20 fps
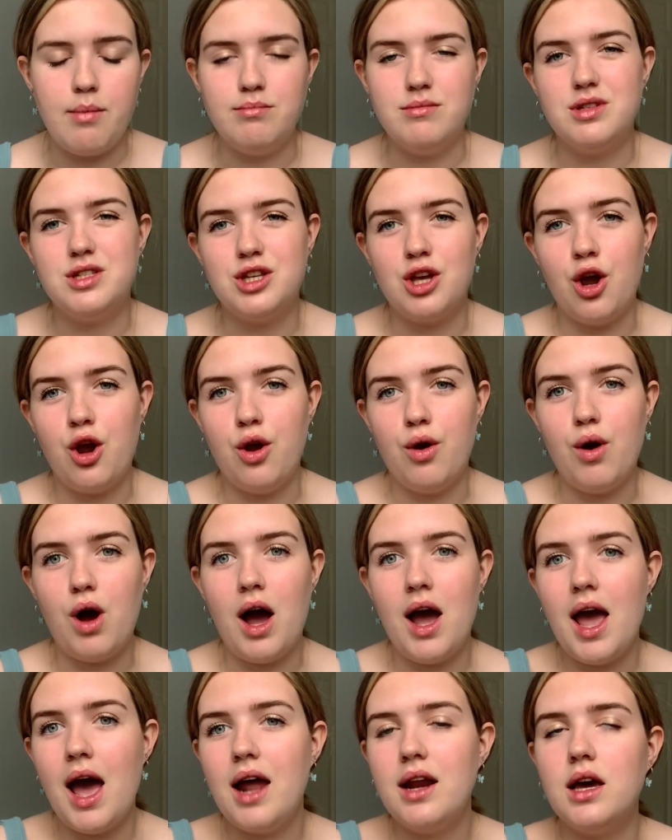So
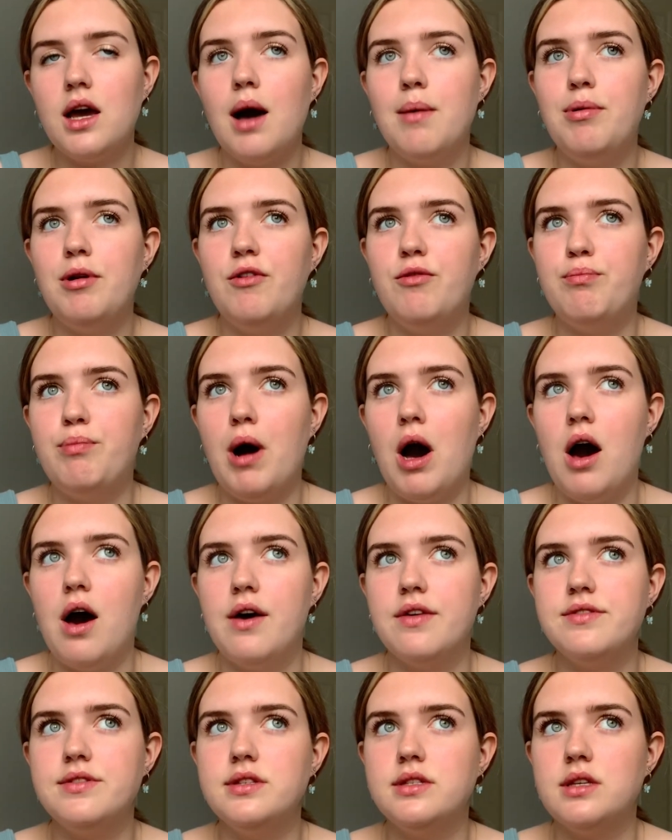I had a couple of
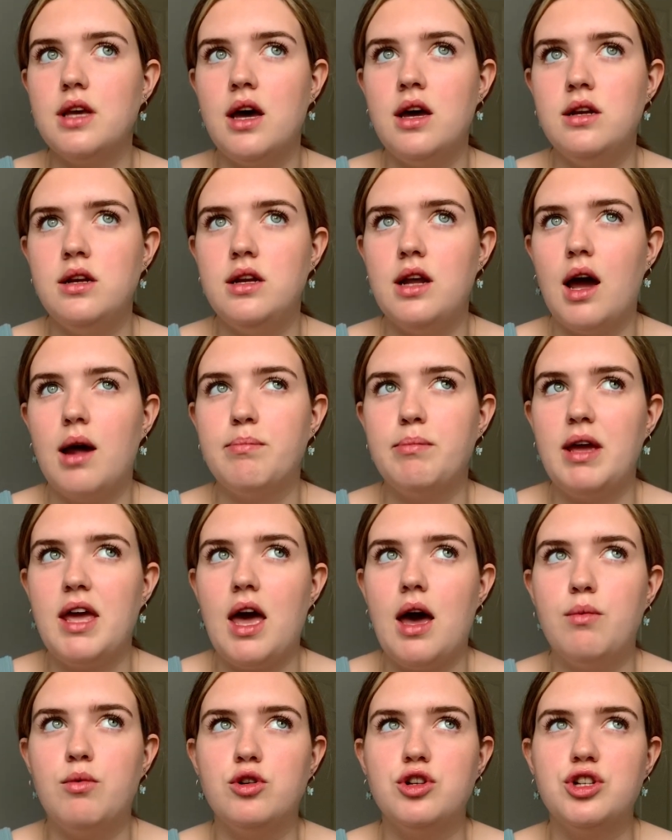baths and had my
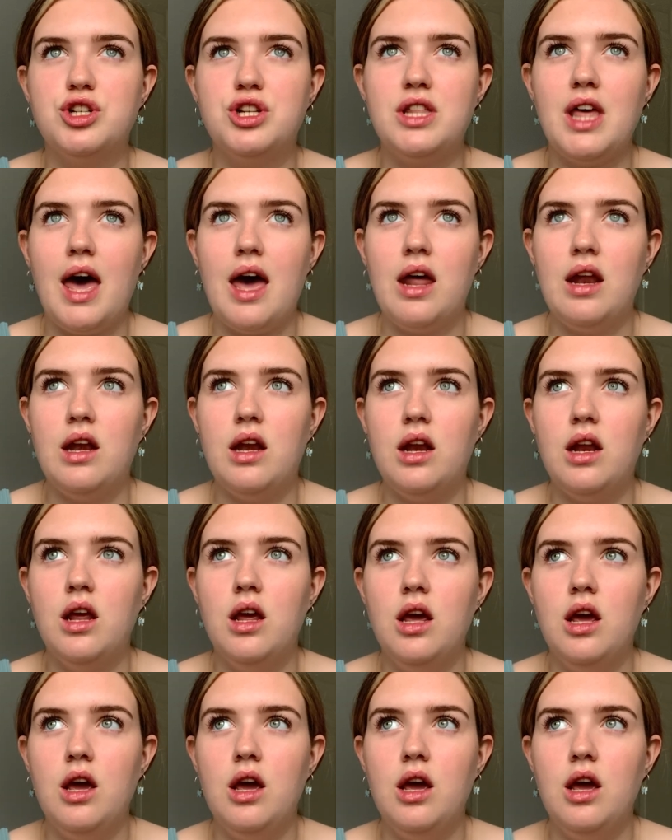hair washed then,